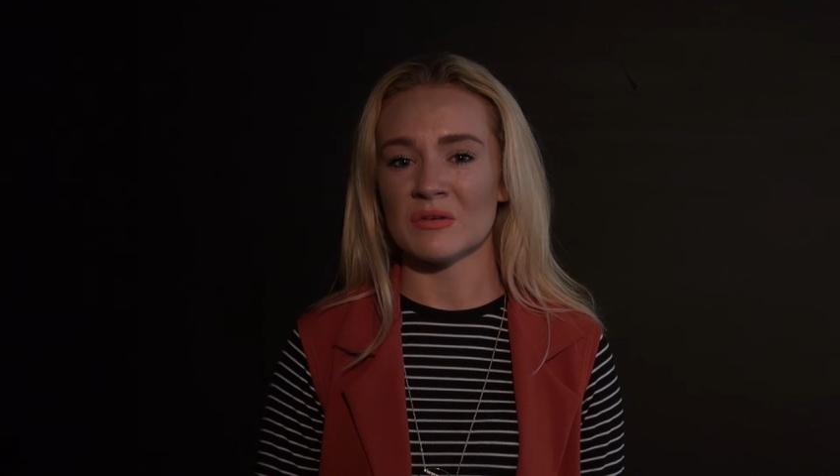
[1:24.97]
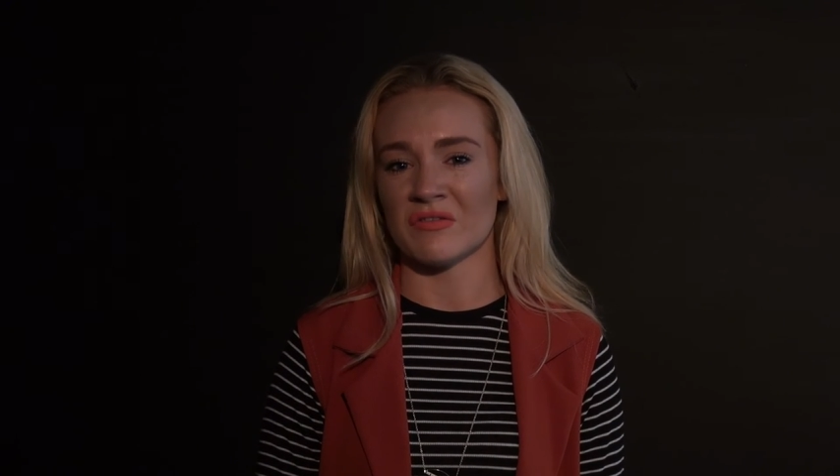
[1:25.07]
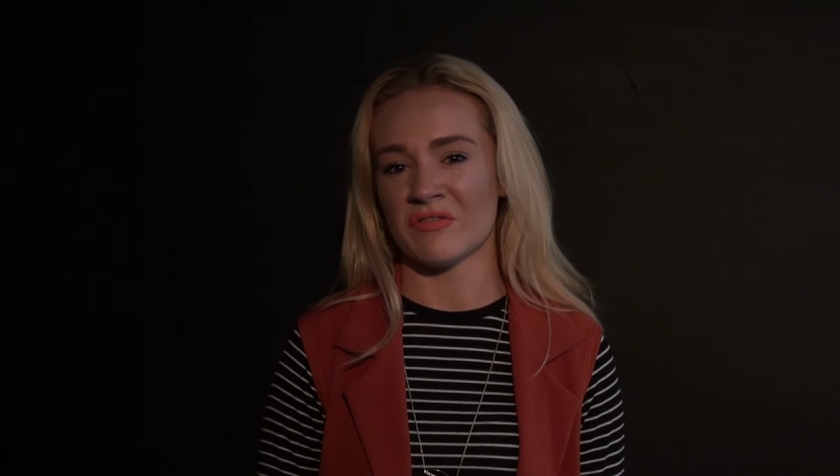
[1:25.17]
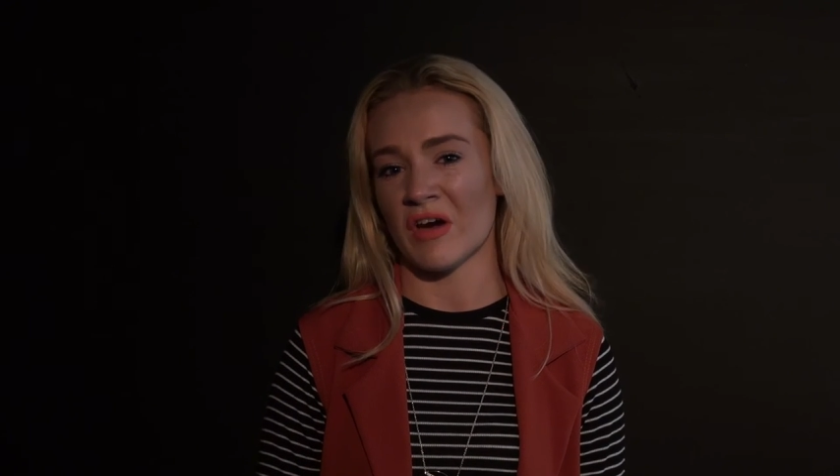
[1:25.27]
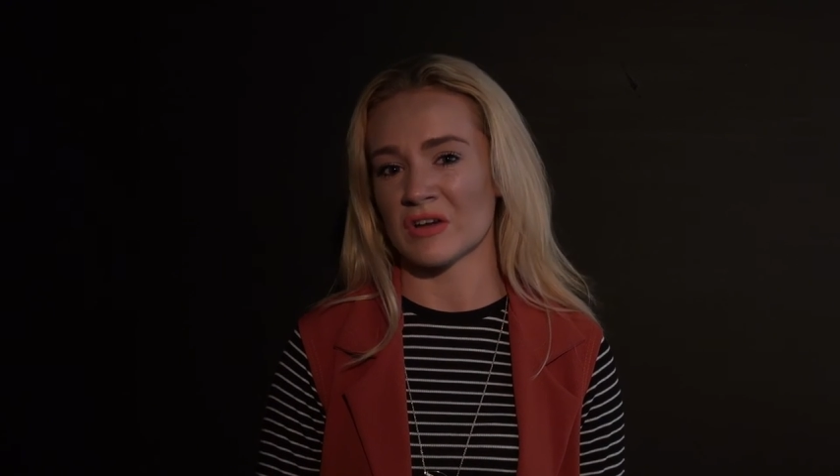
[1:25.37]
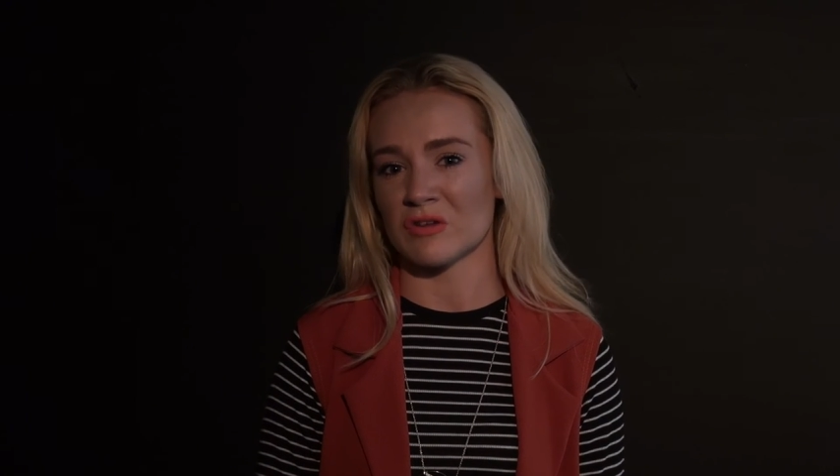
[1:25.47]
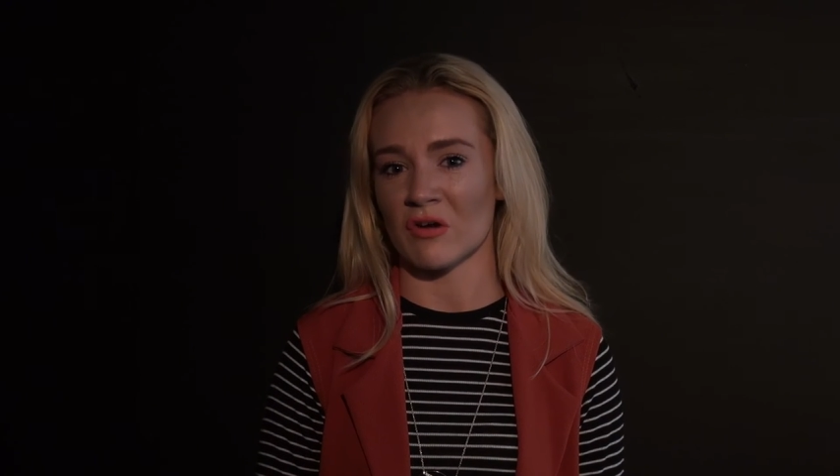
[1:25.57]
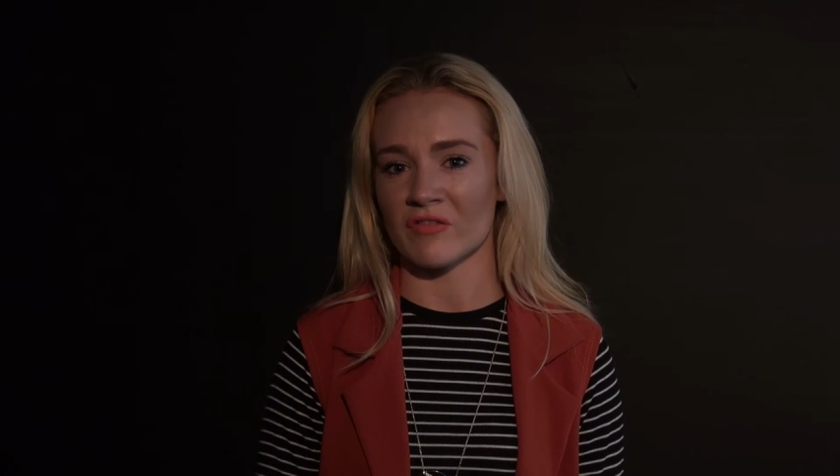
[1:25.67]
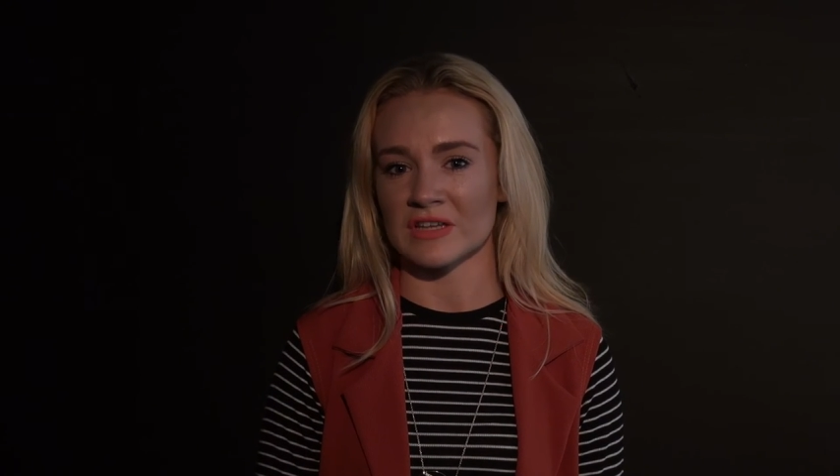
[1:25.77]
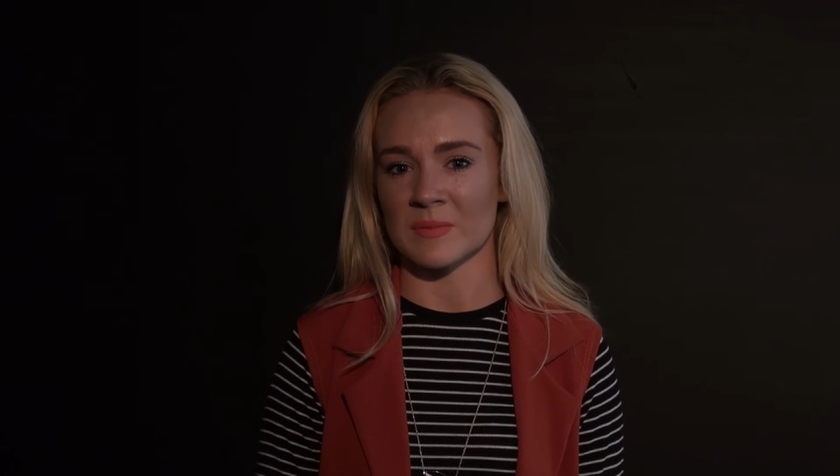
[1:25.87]
can fuck
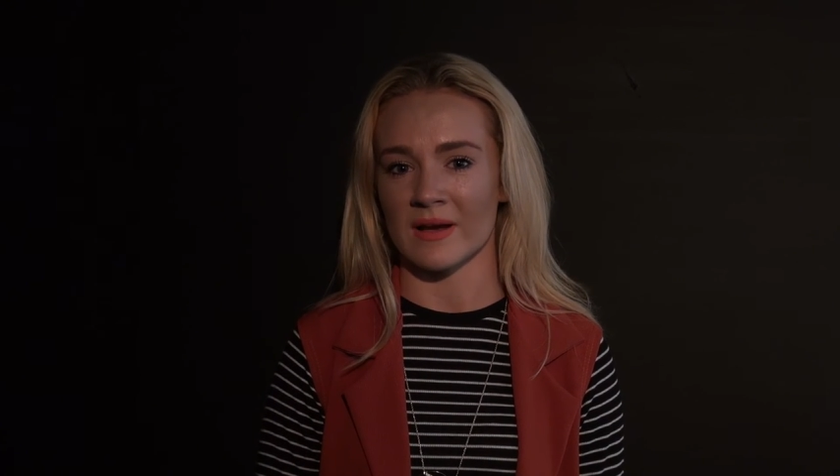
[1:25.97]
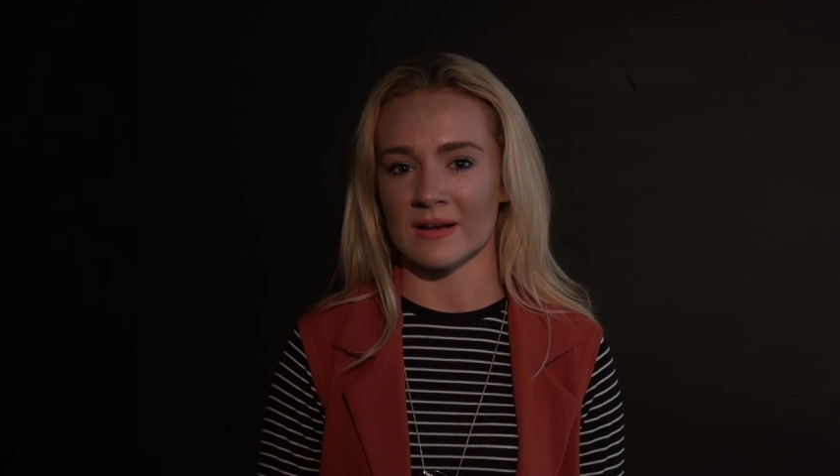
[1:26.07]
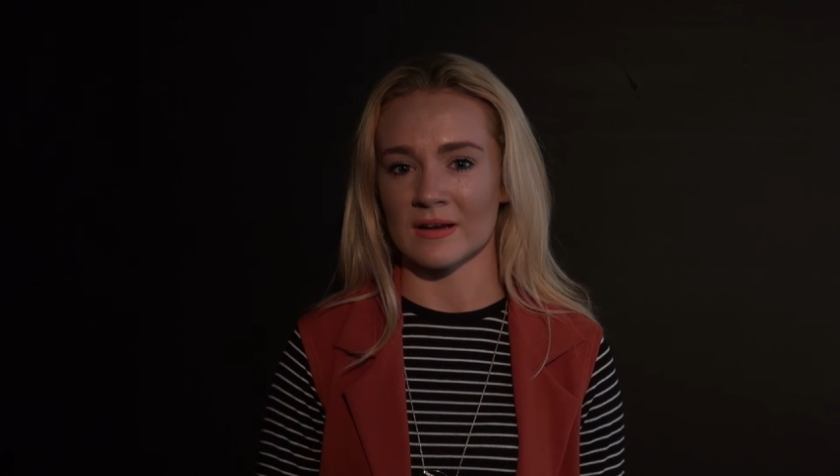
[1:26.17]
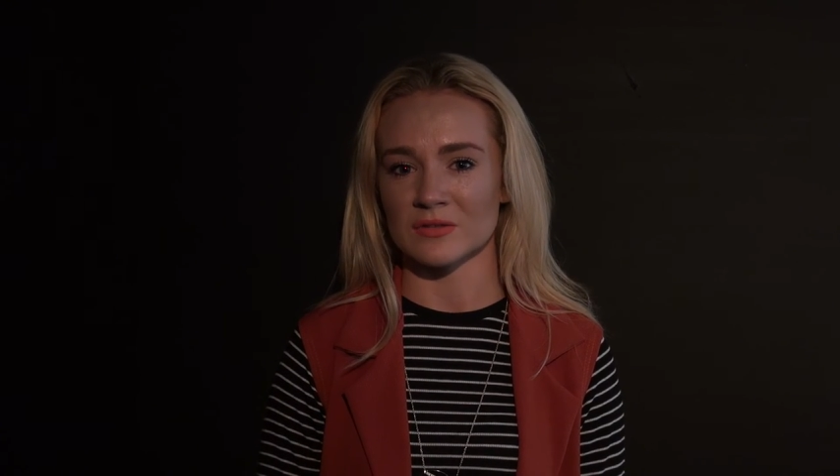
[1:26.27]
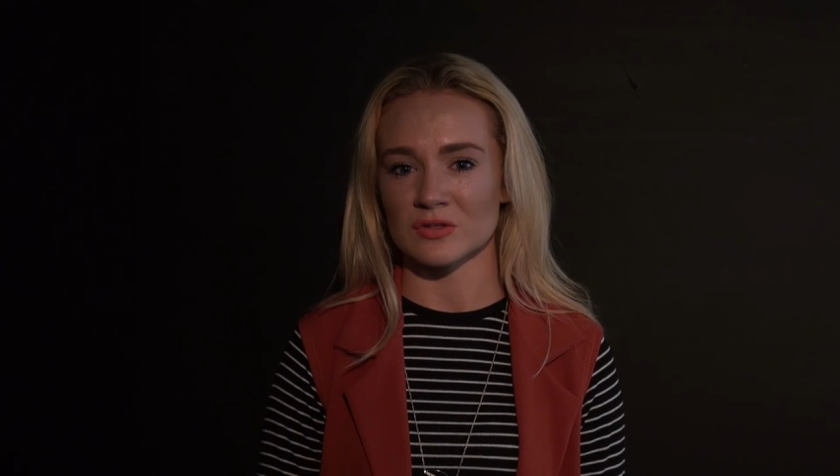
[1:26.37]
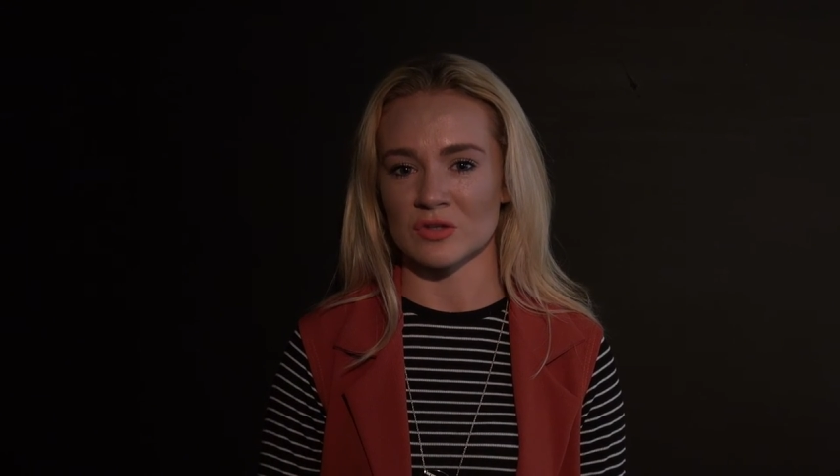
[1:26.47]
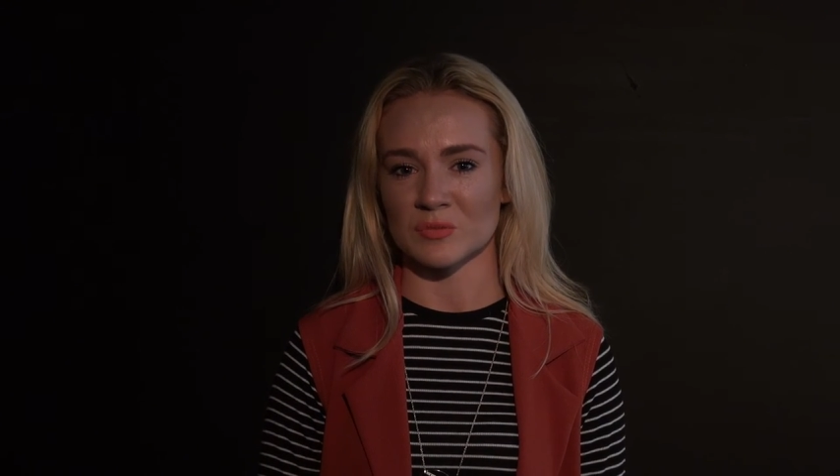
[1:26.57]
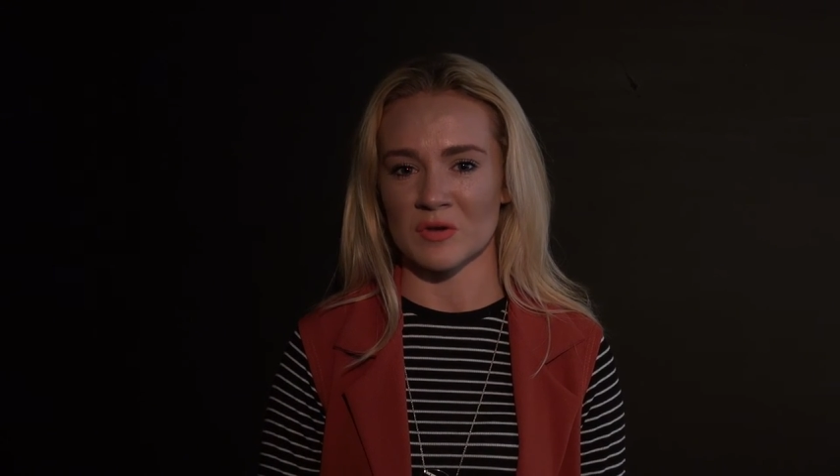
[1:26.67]
Dogface behind closed doors,